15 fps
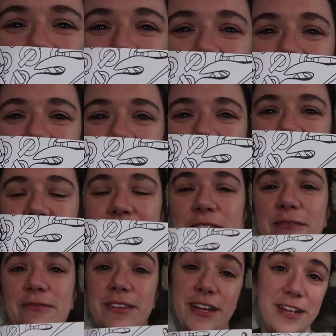cool knit
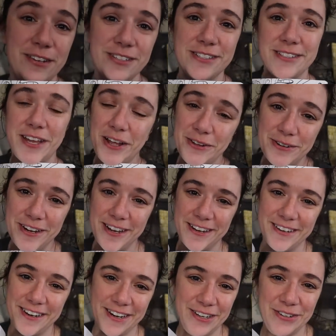stuff that you just color
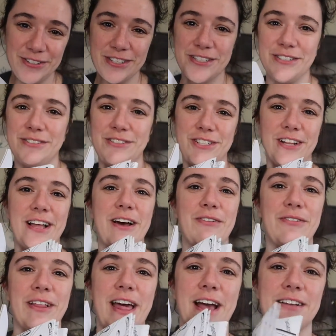in and you just chill out
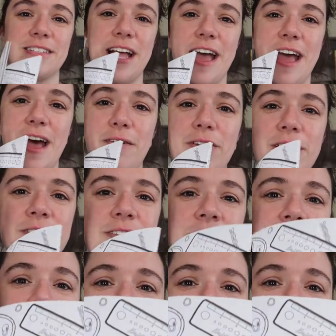and relax. I haven't